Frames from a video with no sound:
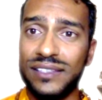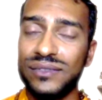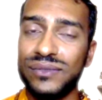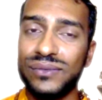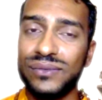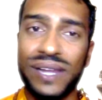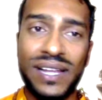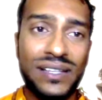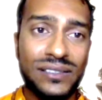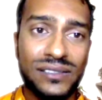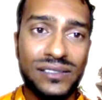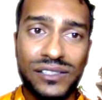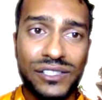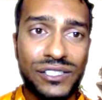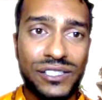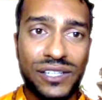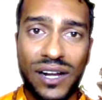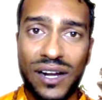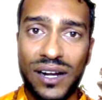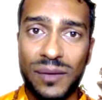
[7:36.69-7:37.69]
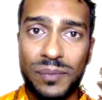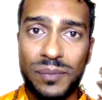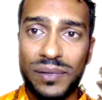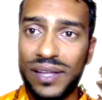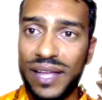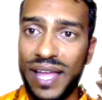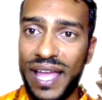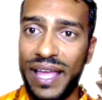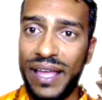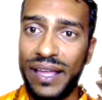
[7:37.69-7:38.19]
this razor
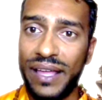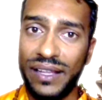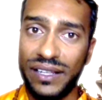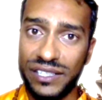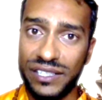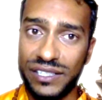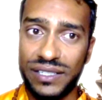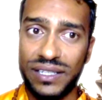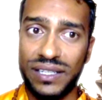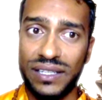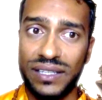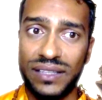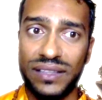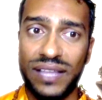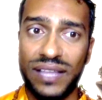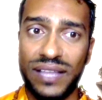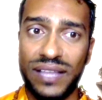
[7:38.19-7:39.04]
sharp edge